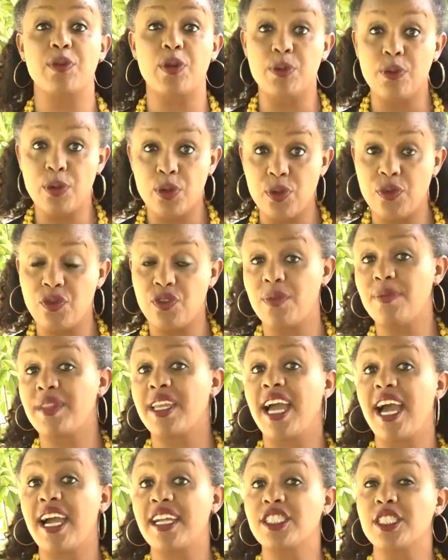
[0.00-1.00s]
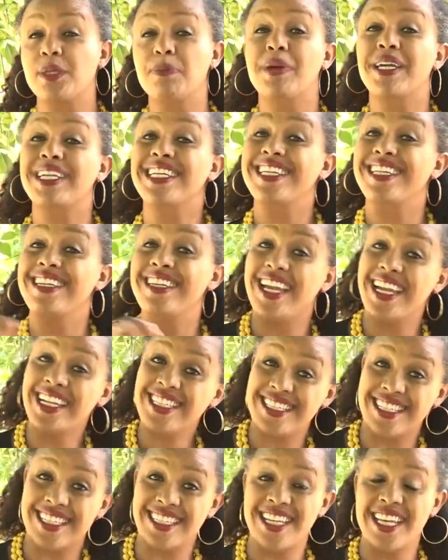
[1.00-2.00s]
removed from the action but
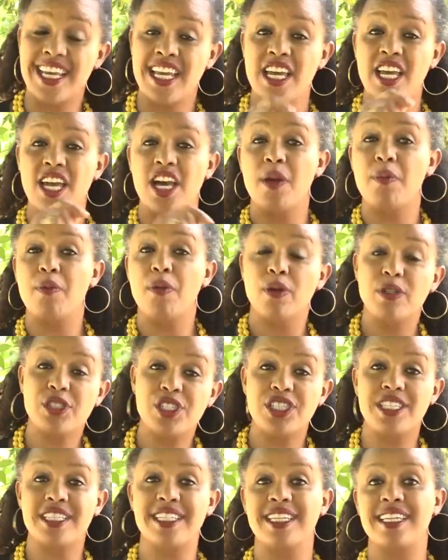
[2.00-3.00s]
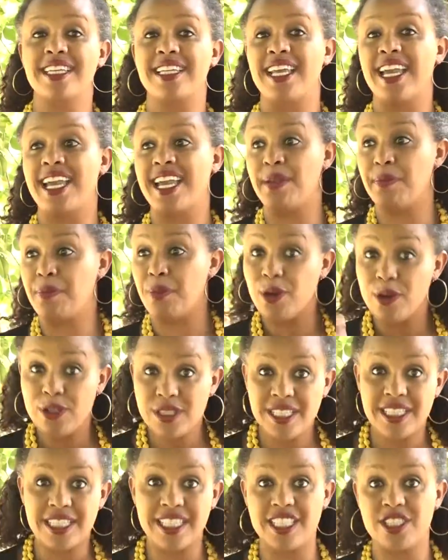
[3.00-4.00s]
connected emotionally and
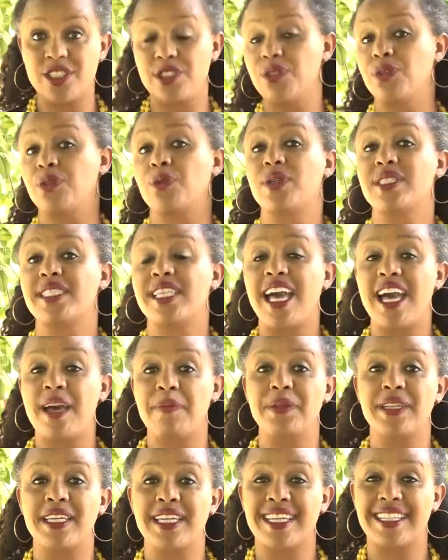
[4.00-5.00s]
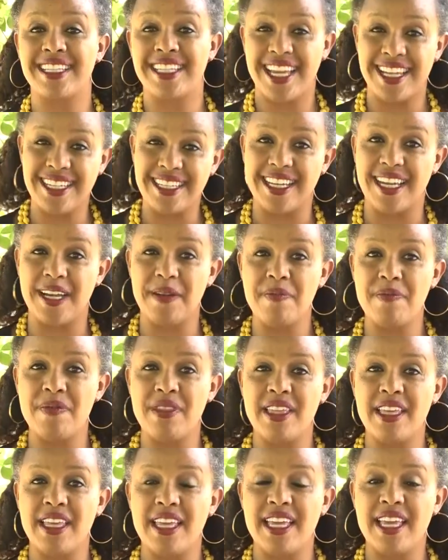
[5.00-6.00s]
personally to what's happening in Kenya.
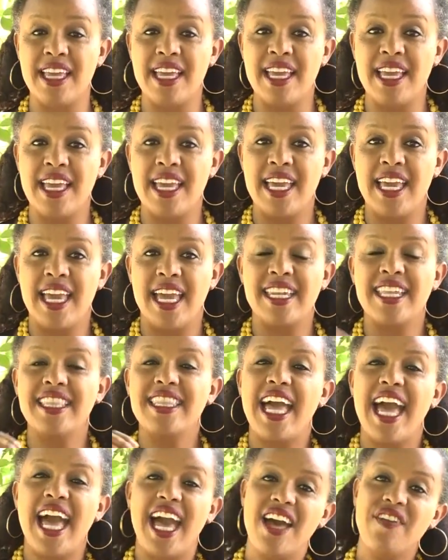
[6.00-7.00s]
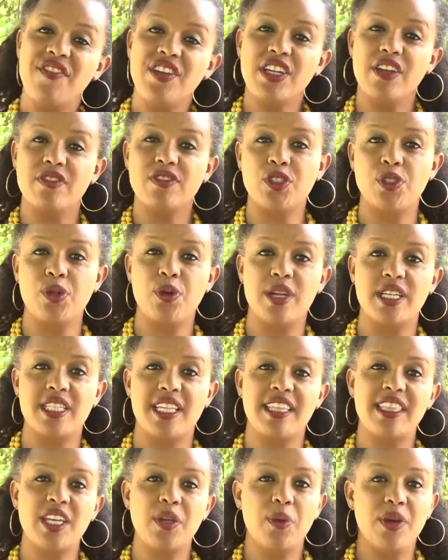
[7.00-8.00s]
And in The Havoc of Choice,
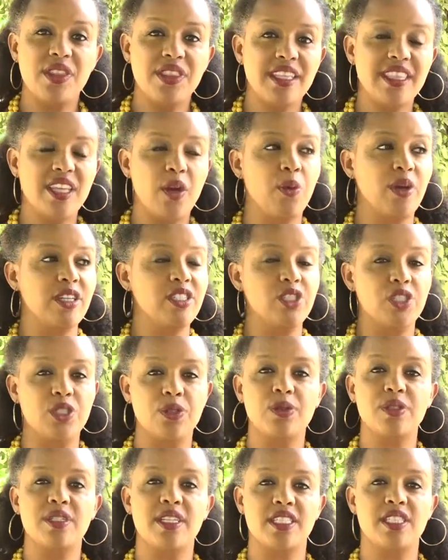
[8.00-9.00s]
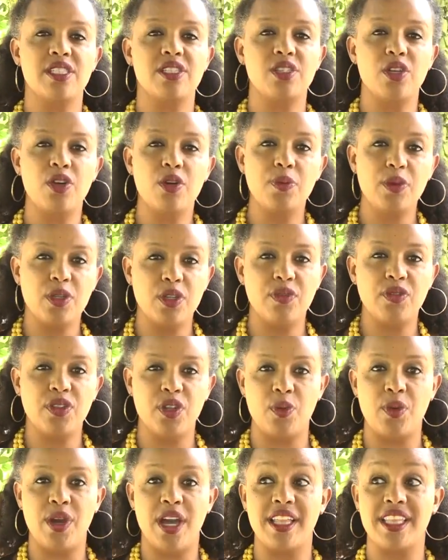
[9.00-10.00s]
I think one thing that Wanjiru does so
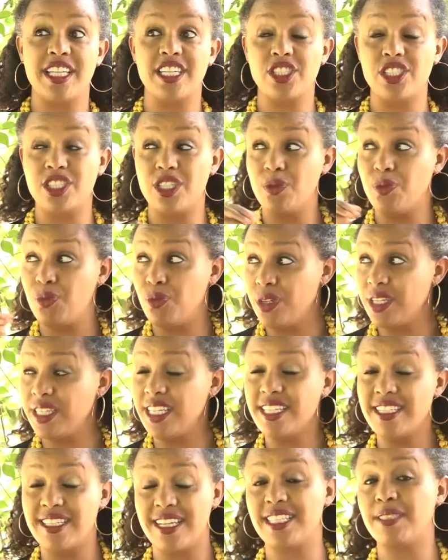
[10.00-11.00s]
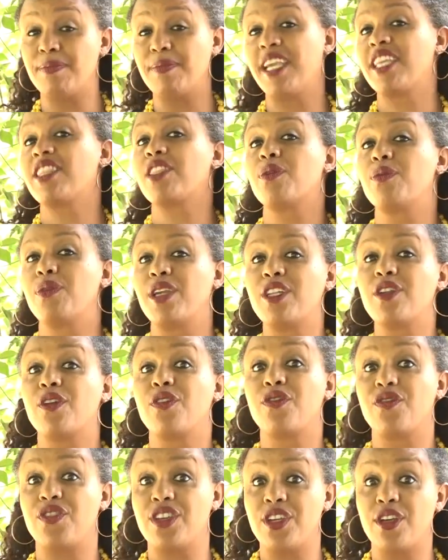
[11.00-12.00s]
beautifully well is she really does make the reader
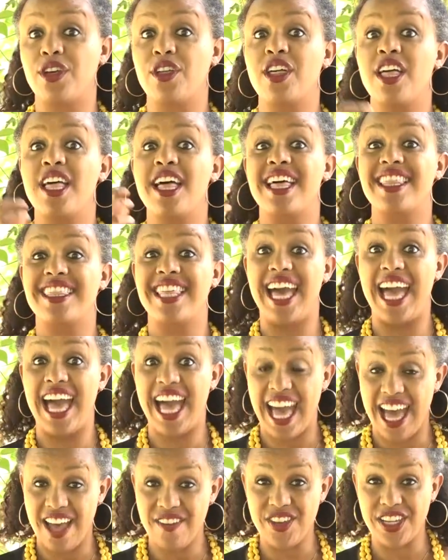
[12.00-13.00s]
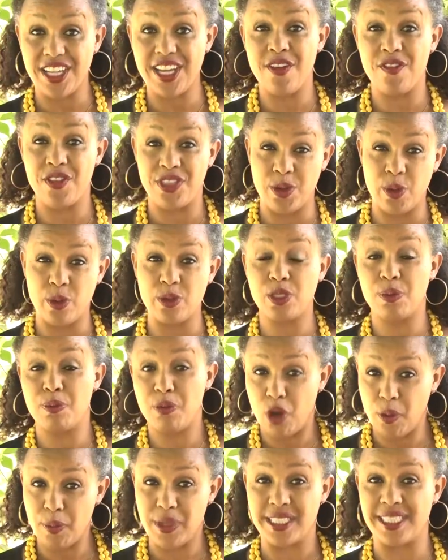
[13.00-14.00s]
feel the havoc of those
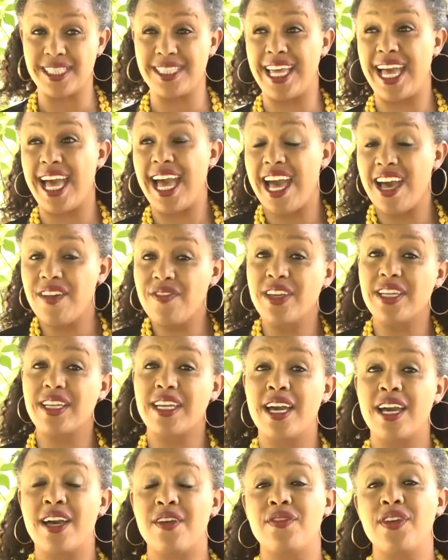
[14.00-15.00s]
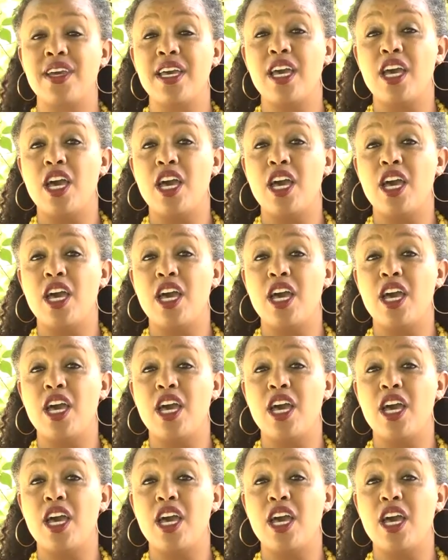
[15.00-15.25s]
moments, the havoc of